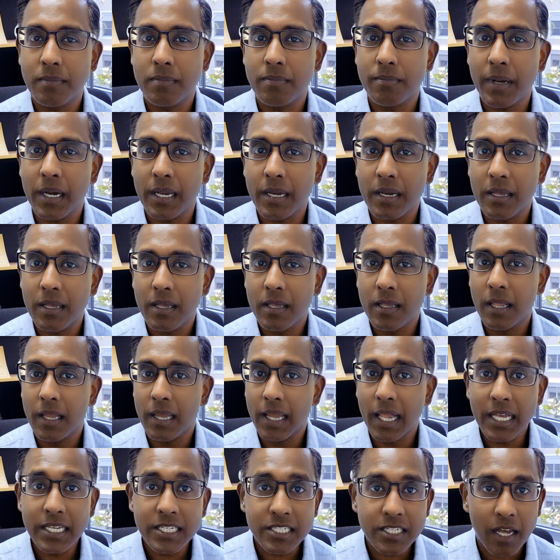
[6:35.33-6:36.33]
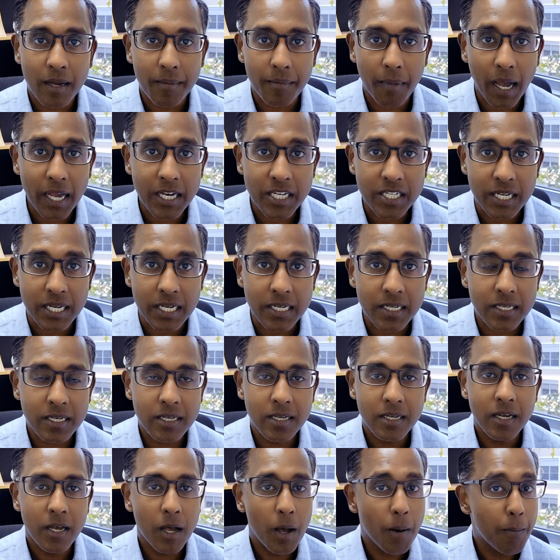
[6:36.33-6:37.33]
But last time I checked,
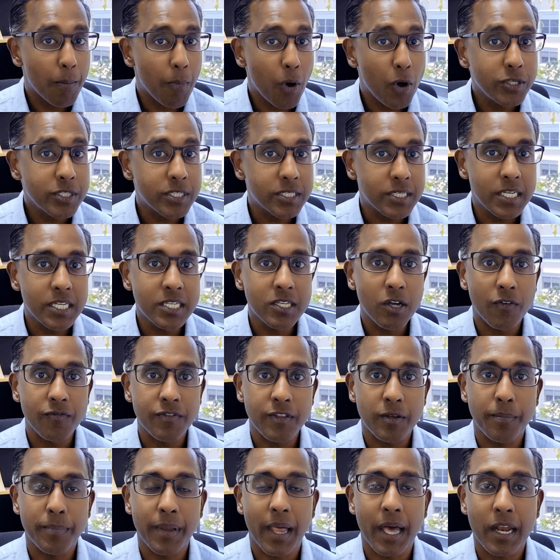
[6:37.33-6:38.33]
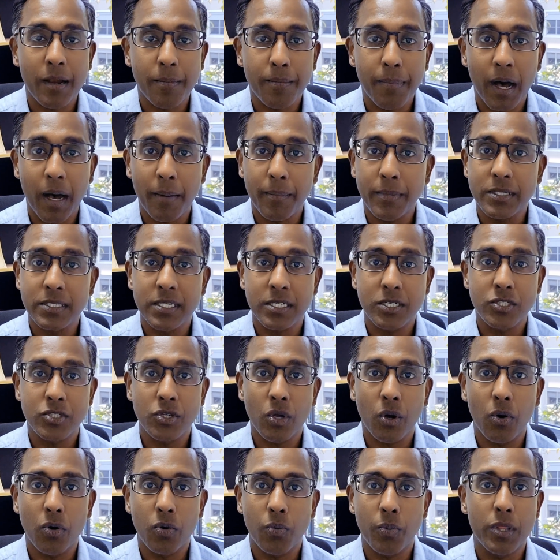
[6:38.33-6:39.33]
most of these off-the-plan apartments are
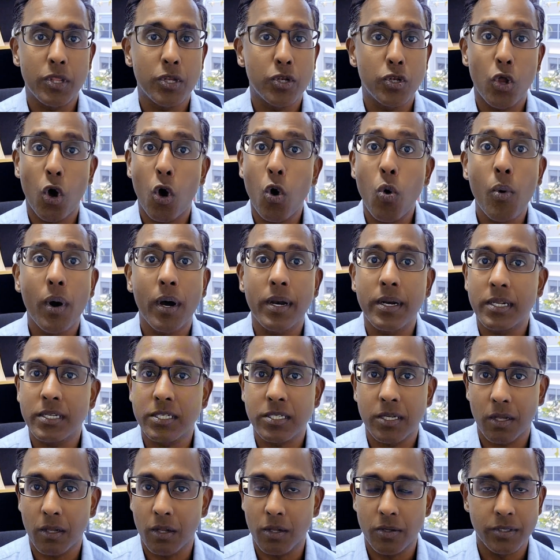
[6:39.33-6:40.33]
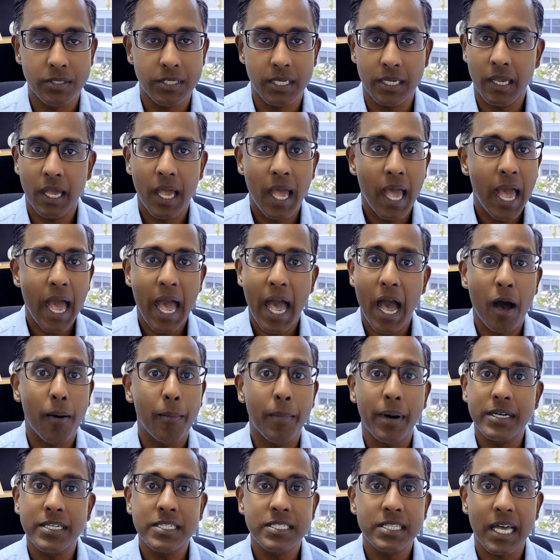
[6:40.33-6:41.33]
sold with no one disclosing how
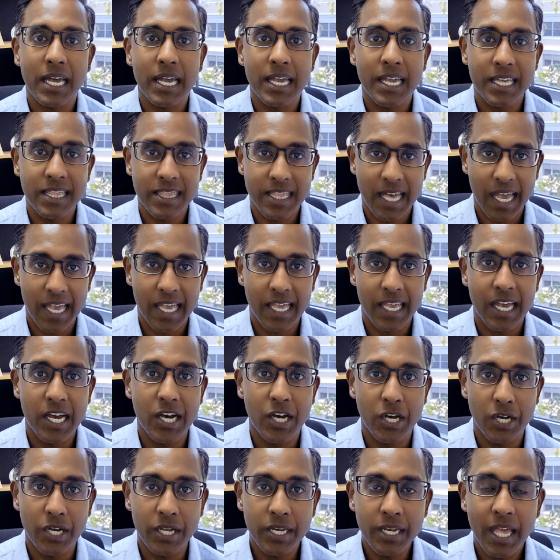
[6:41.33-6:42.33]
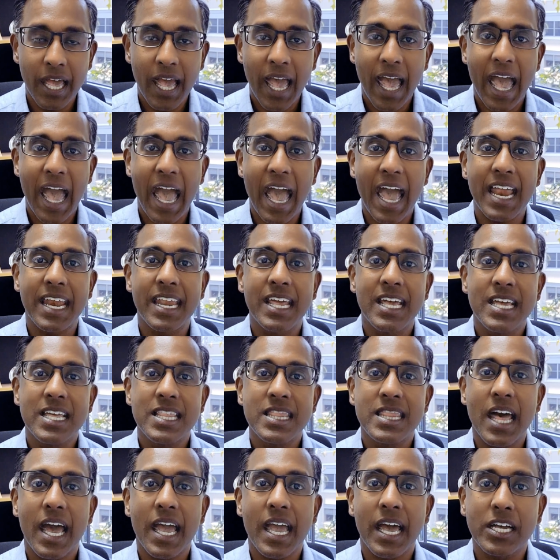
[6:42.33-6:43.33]
much they earn, and
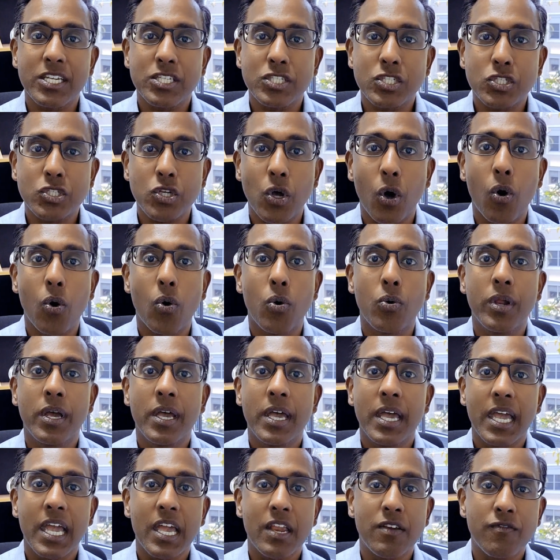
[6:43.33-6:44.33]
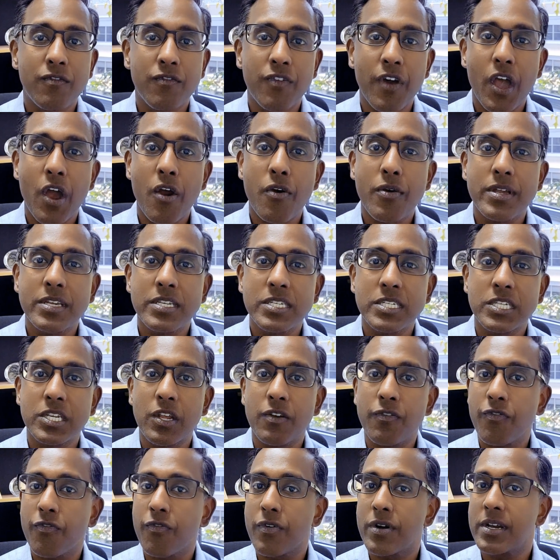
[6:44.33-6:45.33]
they are sold in various
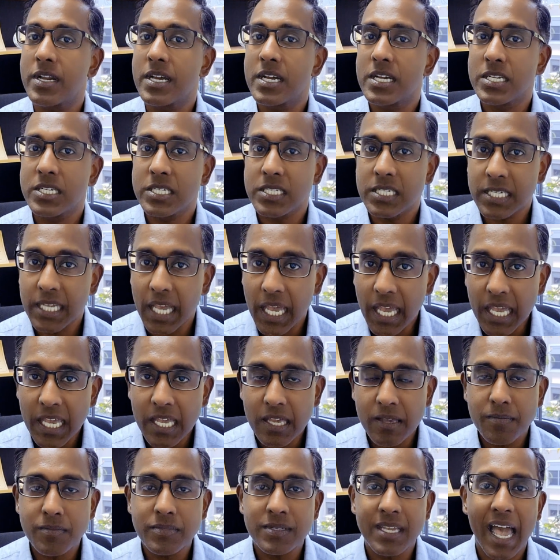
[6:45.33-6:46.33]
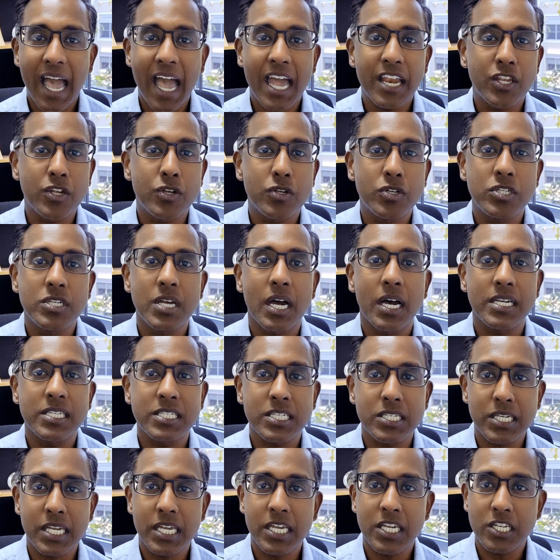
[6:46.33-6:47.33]
different schemes, and you
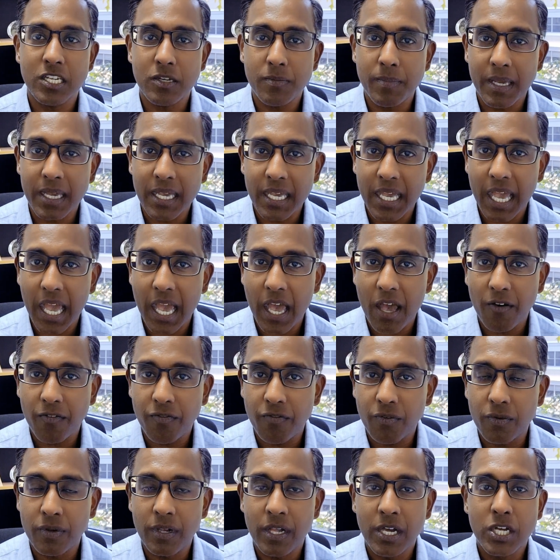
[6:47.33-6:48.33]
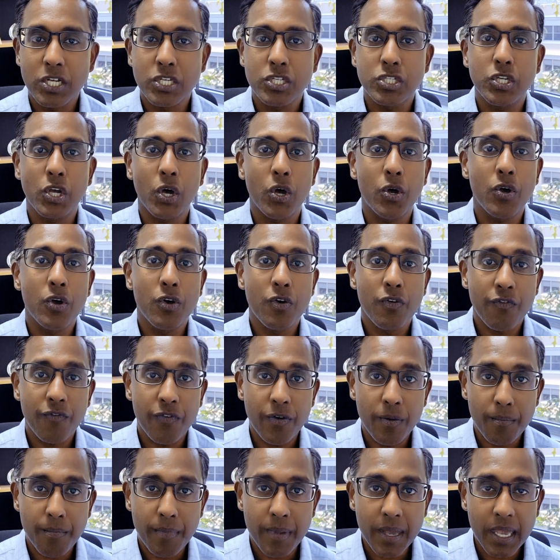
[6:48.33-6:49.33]
just need to be careful. So
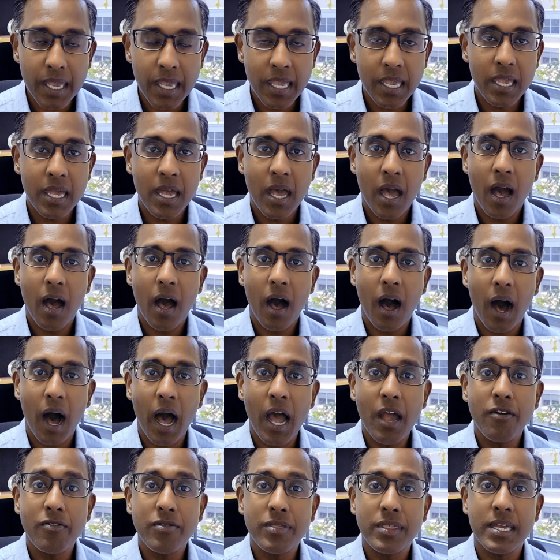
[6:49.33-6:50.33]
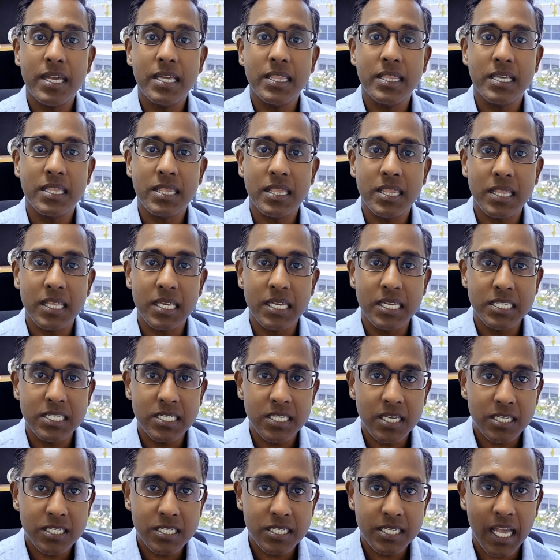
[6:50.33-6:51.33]
for me, I think that this
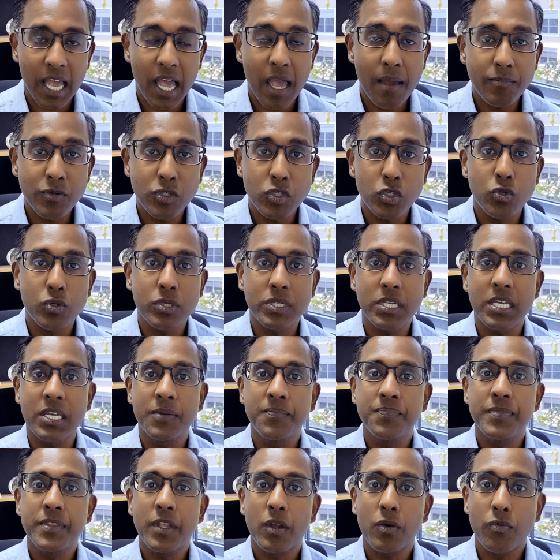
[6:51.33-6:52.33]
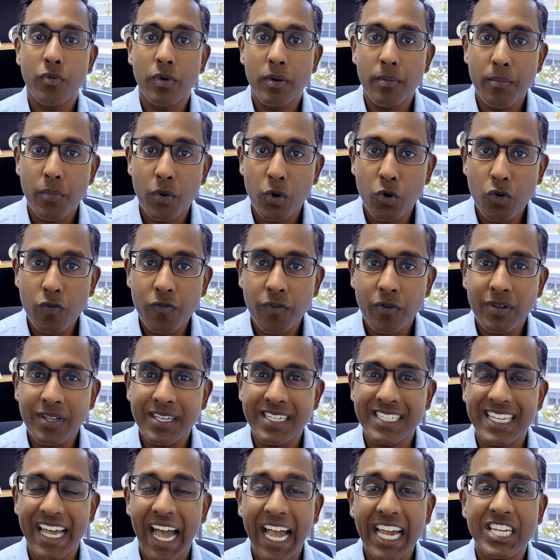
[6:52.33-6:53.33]
stamp duty removal
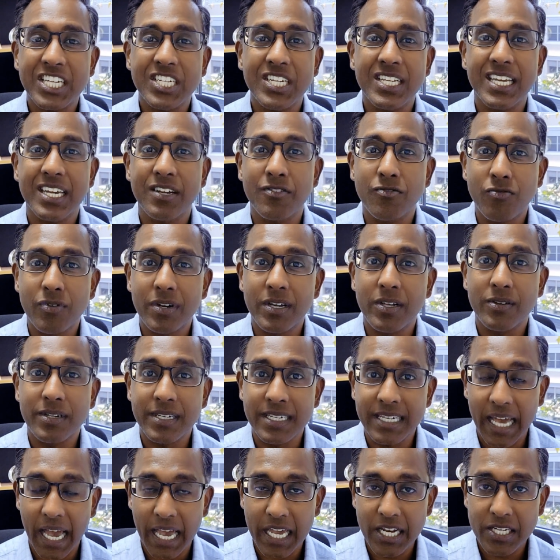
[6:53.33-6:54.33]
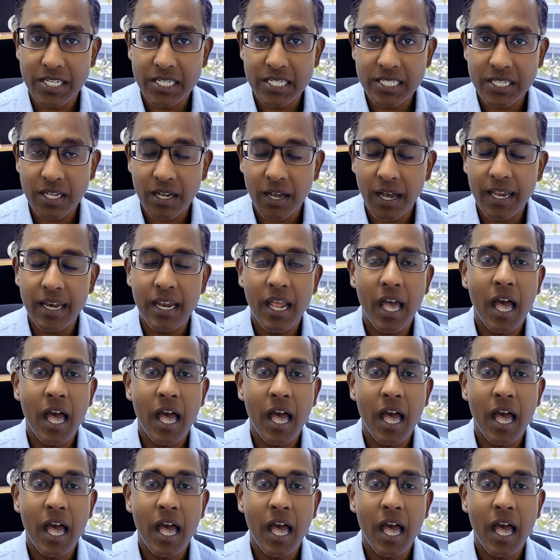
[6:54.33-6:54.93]
is actually a real danger sign.